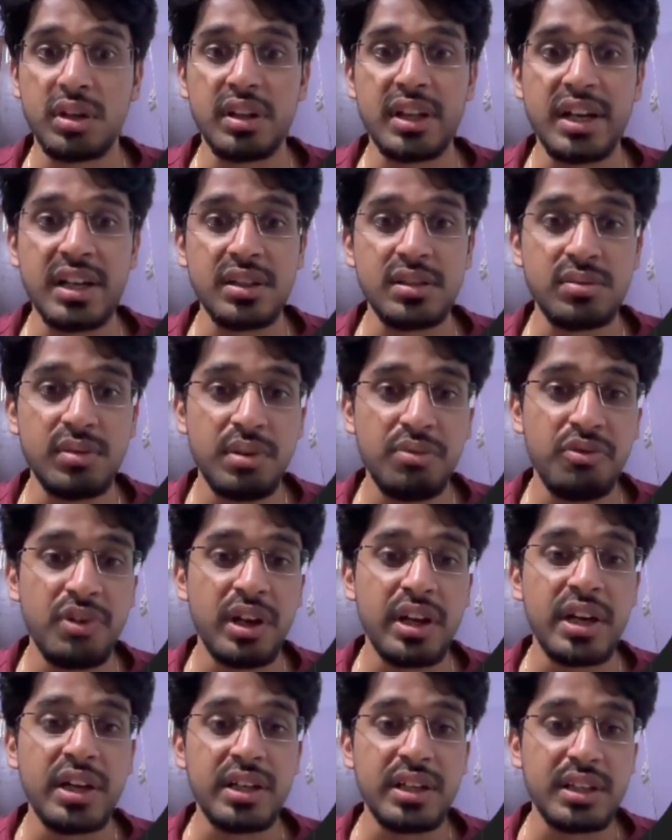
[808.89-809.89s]
That is why we
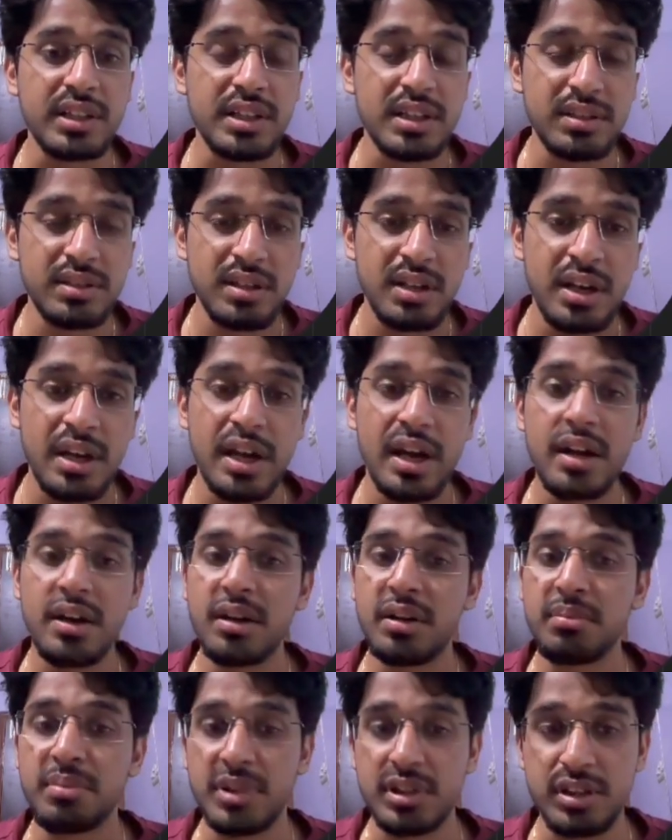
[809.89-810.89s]
are getting this
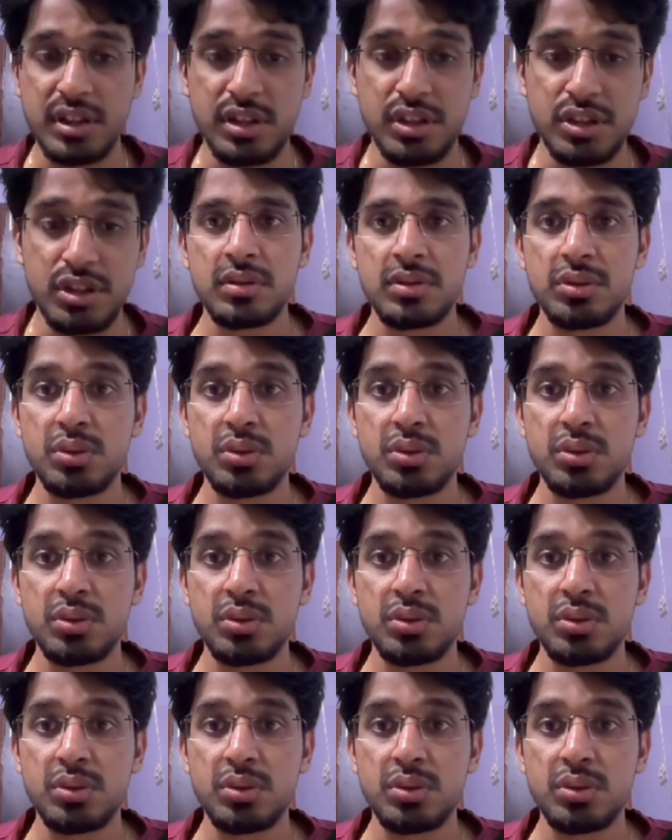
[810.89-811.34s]
error message.